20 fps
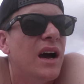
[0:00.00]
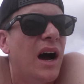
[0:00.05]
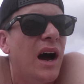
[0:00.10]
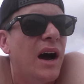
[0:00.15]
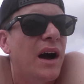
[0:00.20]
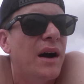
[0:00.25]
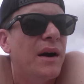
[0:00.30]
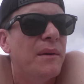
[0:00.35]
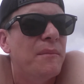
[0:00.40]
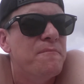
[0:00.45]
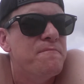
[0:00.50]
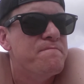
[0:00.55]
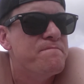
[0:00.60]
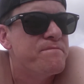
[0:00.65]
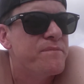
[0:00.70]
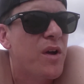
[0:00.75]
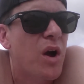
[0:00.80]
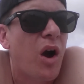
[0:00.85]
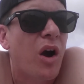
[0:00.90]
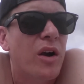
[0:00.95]

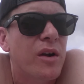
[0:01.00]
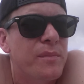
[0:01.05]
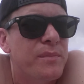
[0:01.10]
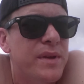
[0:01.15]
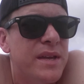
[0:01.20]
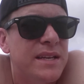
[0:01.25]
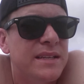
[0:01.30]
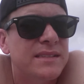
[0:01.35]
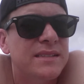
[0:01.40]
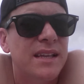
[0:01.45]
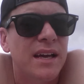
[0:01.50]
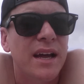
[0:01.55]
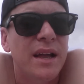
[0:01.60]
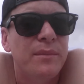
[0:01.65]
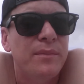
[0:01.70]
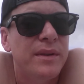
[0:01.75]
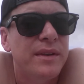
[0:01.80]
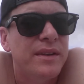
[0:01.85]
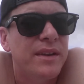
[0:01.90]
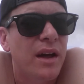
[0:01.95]
art piece that
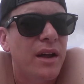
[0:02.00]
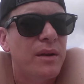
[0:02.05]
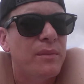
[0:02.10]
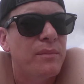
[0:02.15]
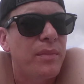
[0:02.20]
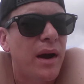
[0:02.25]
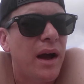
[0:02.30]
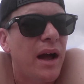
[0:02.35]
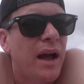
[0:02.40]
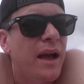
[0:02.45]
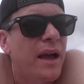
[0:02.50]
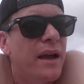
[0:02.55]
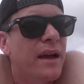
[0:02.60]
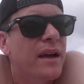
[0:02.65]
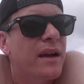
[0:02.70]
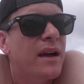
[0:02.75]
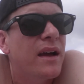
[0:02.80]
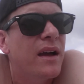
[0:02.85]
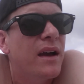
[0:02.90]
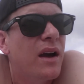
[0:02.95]
had been done by
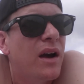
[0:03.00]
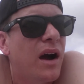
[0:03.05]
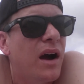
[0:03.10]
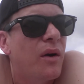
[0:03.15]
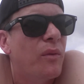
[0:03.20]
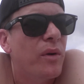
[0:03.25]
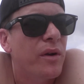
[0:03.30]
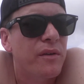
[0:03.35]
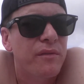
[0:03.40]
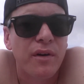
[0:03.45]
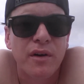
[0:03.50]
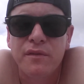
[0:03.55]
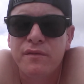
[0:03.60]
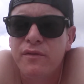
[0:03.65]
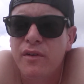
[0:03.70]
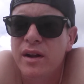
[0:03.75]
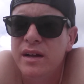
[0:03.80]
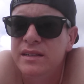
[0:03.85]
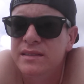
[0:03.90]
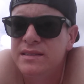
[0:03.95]
one of our
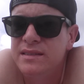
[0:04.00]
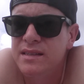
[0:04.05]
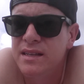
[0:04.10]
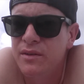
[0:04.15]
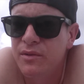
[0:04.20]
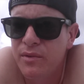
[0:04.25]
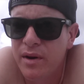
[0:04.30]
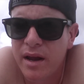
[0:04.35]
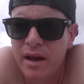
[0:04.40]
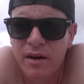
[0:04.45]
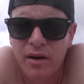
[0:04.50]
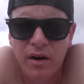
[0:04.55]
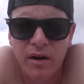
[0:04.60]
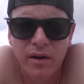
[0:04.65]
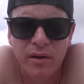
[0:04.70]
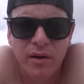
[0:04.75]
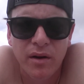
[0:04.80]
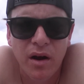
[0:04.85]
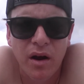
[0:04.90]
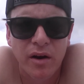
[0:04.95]
friends that ran
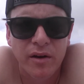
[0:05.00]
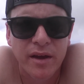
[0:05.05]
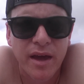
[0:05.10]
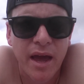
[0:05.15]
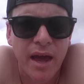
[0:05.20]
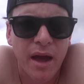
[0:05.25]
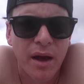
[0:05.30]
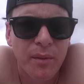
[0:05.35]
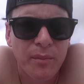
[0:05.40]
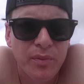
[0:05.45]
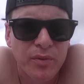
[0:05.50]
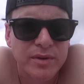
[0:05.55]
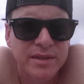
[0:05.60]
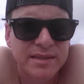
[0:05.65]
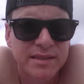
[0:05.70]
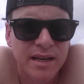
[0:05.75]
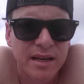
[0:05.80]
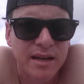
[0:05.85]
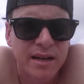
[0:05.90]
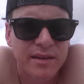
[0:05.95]
our camp. We
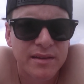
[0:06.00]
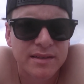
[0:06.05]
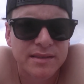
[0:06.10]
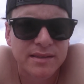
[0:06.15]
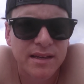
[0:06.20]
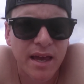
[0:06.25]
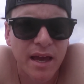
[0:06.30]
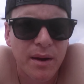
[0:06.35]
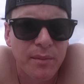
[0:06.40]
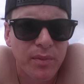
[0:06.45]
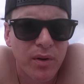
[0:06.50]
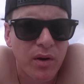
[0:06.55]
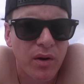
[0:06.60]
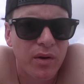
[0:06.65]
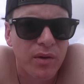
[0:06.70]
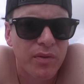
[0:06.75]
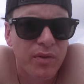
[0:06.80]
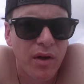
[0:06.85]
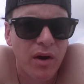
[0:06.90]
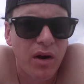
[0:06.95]
stayed in this camp
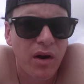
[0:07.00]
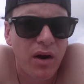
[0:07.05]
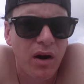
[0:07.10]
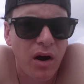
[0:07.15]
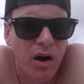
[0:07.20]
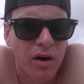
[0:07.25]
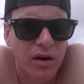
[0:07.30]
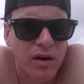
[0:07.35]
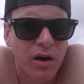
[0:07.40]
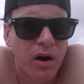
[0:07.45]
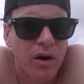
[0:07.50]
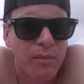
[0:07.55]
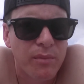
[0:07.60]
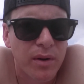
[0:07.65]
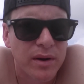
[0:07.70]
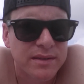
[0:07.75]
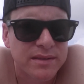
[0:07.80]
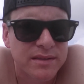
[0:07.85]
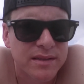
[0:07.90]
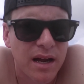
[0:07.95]
called the Art Car
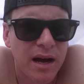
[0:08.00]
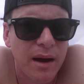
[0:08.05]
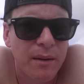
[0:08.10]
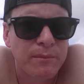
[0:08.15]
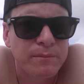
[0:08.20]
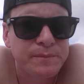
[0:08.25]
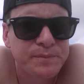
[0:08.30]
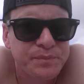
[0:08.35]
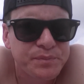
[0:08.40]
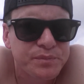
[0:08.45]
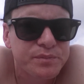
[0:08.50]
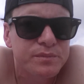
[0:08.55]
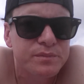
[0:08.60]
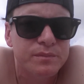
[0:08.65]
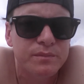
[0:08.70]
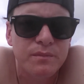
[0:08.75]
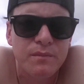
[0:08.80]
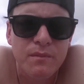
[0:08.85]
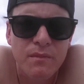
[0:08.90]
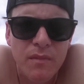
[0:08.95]
Bus Stop.
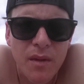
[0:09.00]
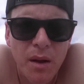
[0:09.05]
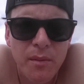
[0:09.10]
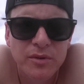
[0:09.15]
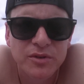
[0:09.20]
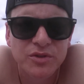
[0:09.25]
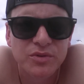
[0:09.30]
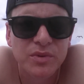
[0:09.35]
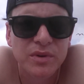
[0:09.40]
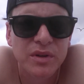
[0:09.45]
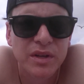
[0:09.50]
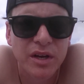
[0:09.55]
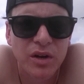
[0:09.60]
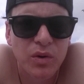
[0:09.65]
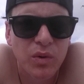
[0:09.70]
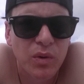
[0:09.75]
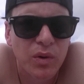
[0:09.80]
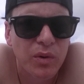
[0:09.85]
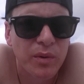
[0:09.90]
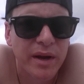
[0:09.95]
It was really
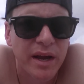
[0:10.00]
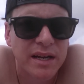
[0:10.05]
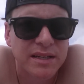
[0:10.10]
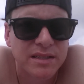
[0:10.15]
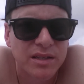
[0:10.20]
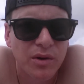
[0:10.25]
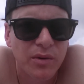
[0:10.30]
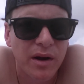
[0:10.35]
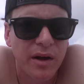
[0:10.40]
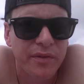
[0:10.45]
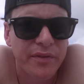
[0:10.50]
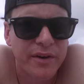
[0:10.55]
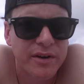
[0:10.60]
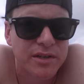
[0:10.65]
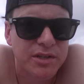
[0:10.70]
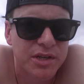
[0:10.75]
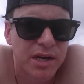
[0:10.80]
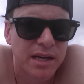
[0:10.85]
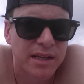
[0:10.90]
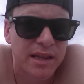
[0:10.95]
cool. We got to go out there
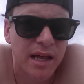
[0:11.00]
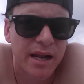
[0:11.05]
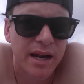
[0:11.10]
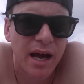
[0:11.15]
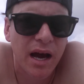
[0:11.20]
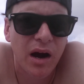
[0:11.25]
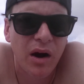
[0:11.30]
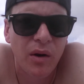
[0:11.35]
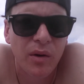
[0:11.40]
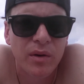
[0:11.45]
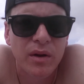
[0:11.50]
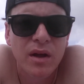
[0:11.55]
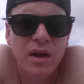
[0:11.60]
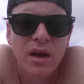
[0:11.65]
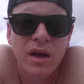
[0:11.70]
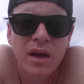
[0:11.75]
and check that out,